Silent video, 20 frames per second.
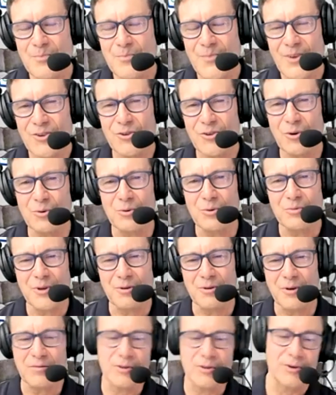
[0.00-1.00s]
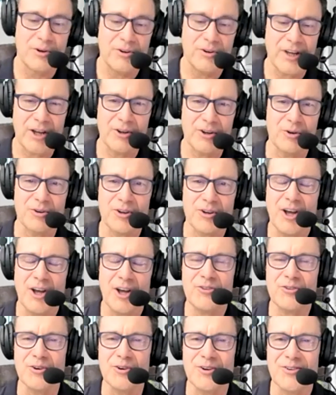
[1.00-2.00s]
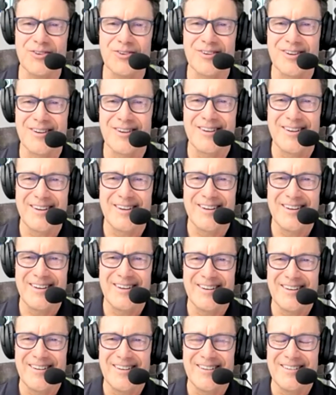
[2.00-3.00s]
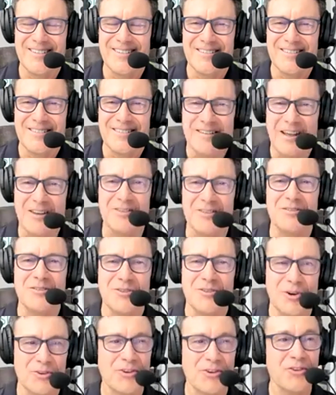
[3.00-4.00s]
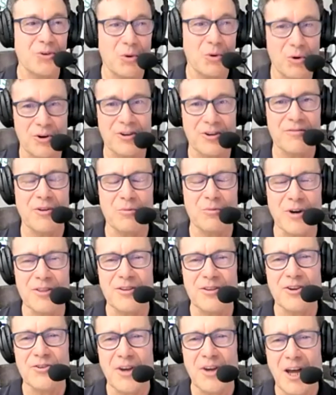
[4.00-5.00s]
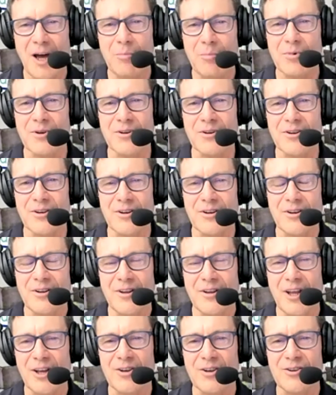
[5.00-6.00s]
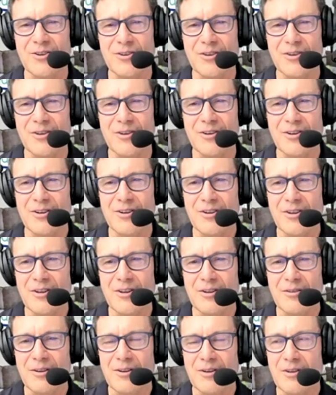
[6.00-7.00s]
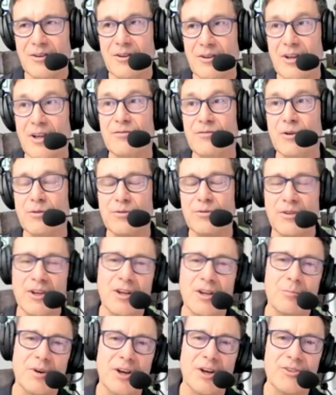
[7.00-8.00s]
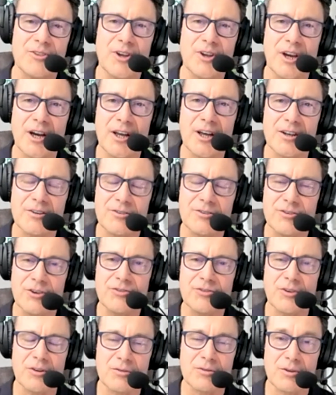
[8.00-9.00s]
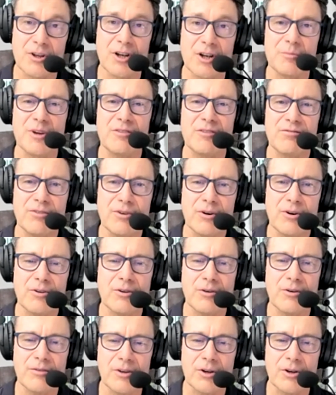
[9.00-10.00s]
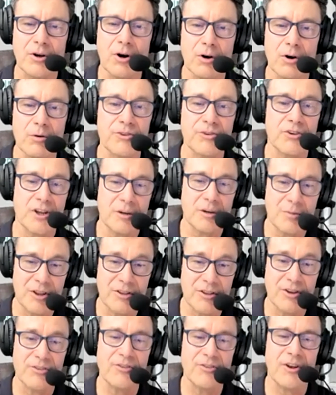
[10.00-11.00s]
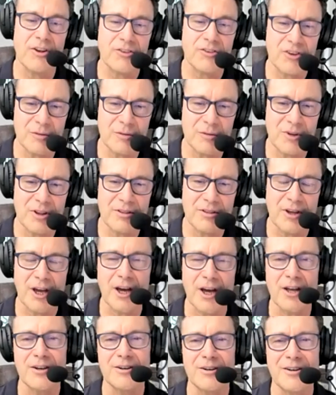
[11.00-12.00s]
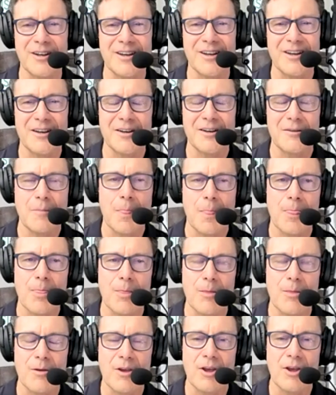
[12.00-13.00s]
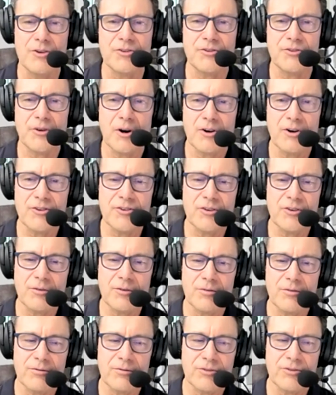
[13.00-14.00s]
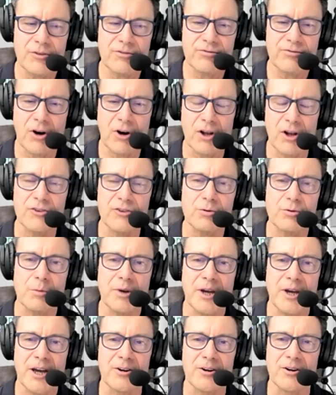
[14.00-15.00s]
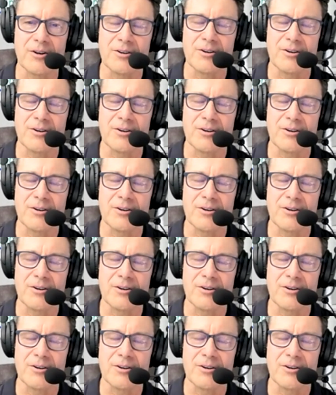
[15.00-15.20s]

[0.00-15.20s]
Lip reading: So we've learned how to go to concerts, and there's this order of the way things happen. And if you think about that just a little bit further than, it's going to be this, then it's going to be that, it starts to fall into a pattern.